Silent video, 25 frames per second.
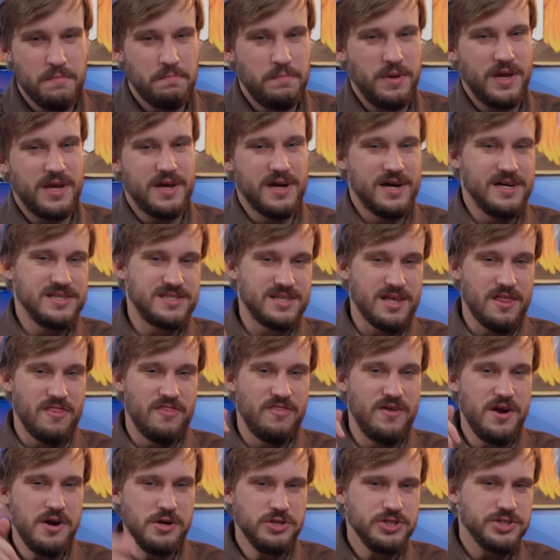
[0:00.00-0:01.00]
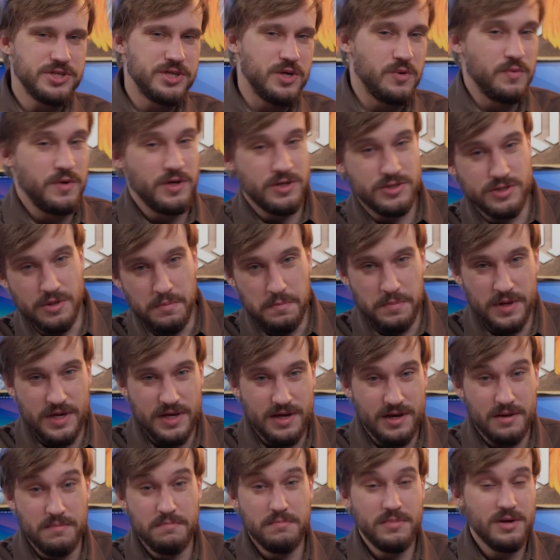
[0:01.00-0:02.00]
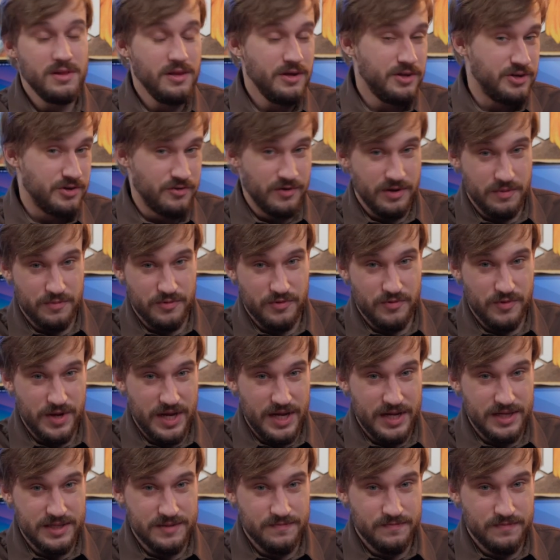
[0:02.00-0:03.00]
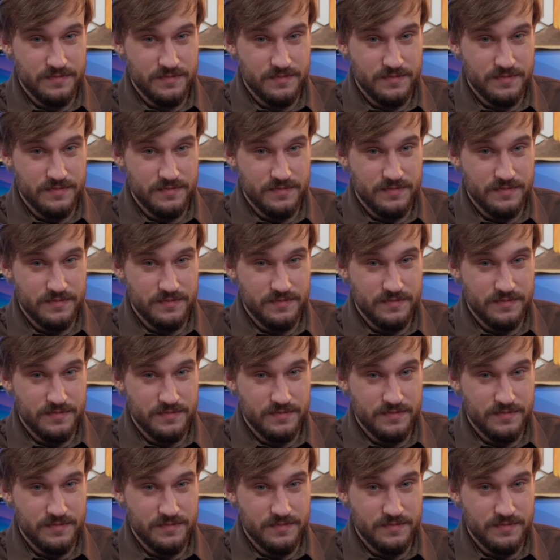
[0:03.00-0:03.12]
because there's going to be a military parade.